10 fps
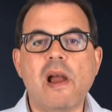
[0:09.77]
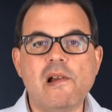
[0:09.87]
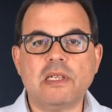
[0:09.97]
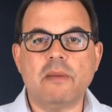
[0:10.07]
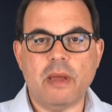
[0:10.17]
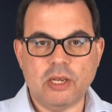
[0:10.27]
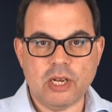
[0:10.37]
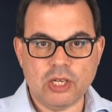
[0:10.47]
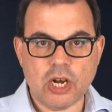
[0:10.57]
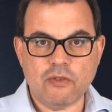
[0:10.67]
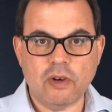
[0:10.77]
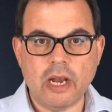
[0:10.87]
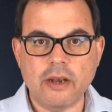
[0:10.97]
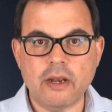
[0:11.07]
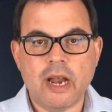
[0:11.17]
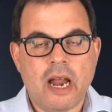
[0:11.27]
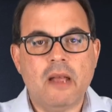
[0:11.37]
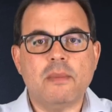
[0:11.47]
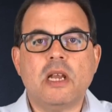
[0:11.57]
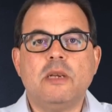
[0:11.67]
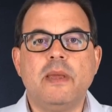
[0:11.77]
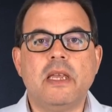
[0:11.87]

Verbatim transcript: barrister based in central London and I'm going to